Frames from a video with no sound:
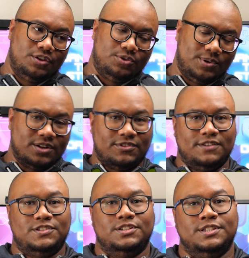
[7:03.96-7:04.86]
3 out of
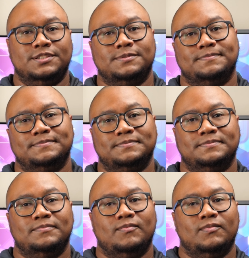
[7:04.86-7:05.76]
5 chilies,
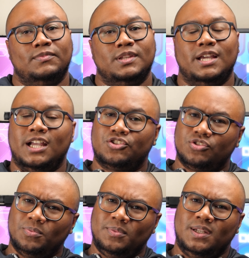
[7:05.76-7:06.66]

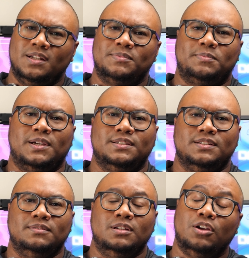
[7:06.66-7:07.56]
extra medium
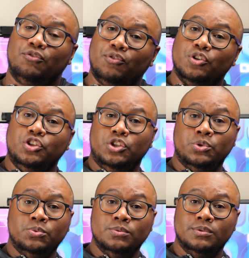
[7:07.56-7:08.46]
spicy. For
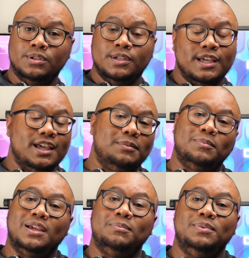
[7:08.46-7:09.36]
you, it
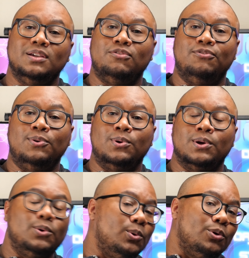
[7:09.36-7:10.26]
may be a
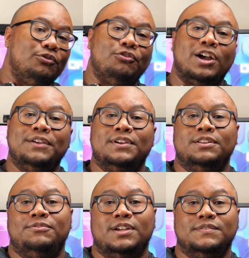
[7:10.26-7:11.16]
4 or a 5 out
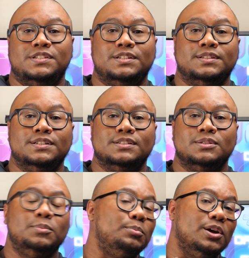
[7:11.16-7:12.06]
of 5 chilies.
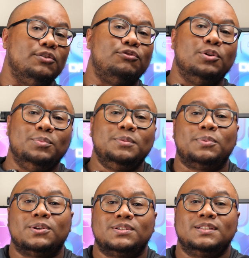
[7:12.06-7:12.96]
But for me
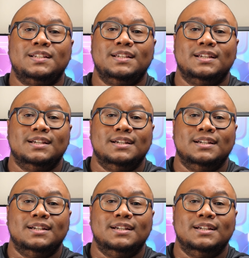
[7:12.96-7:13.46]
personally,